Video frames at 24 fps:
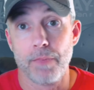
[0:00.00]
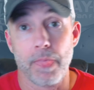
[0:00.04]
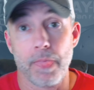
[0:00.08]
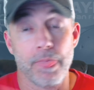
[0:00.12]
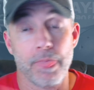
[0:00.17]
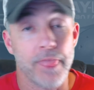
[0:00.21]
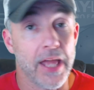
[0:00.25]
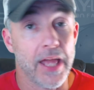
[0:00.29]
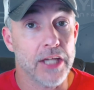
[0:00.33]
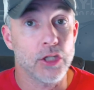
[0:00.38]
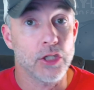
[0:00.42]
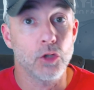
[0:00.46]

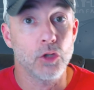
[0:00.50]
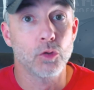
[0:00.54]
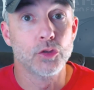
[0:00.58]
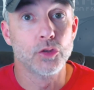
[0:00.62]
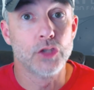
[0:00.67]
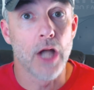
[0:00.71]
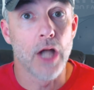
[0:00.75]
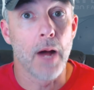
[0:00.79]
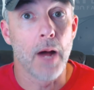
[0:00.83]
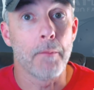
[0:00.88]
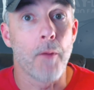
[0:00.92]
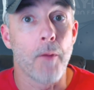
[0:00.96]
they used
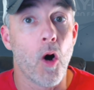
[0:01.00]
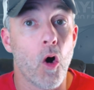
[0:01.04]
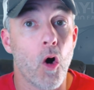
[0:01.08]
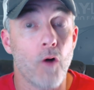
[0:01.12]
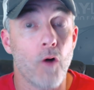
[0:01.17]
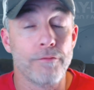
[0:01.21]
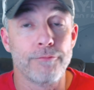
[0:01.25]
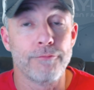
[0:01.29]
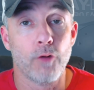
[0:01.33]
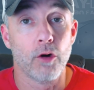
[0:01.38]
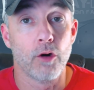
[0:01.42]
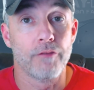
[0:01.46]
up all
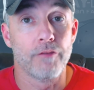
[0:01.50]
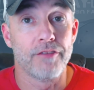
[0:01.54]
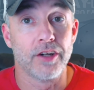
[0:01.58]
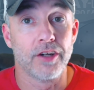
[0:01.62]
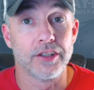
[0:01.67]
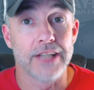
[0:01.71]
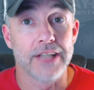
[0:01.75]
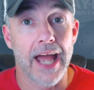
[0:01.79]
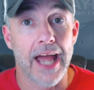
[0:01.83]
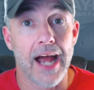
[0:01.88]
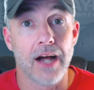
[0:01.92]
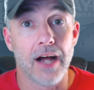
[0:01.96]
4 of their
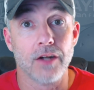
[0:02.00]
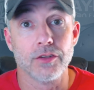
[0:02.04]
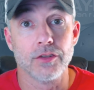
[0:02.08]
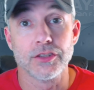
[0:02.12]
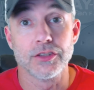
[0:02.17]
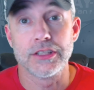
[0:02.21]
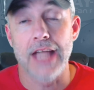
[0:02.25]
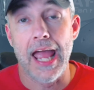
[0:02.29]
downs